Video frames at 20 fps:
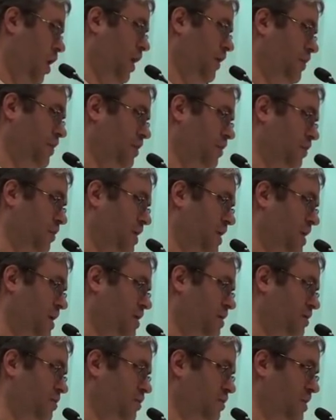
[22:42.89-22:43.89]
On the other
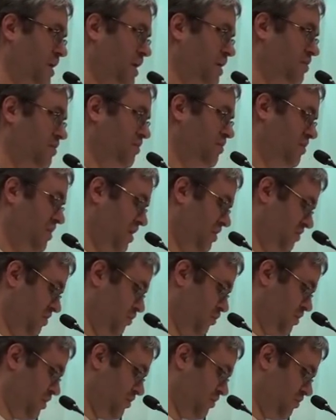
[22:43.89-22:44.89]
hand, in the United
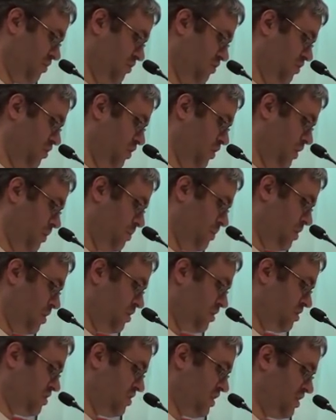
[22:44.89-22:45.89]
States and Western Europe,
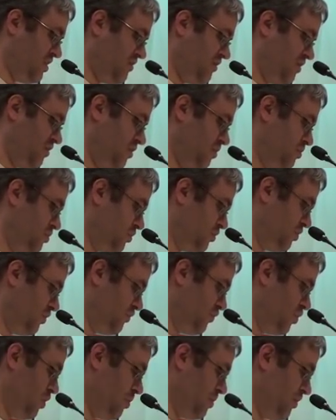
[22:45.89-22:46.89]
collectivism took the
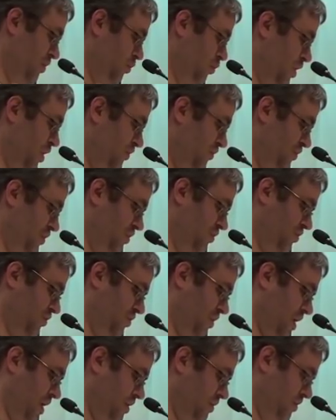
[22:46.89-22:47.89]
form of the welfare
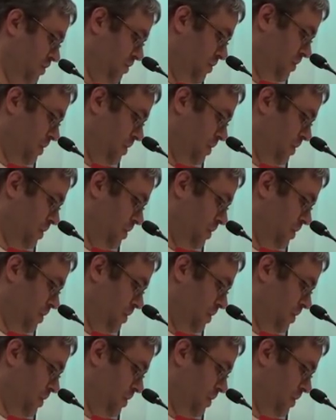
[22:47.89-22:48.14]
state.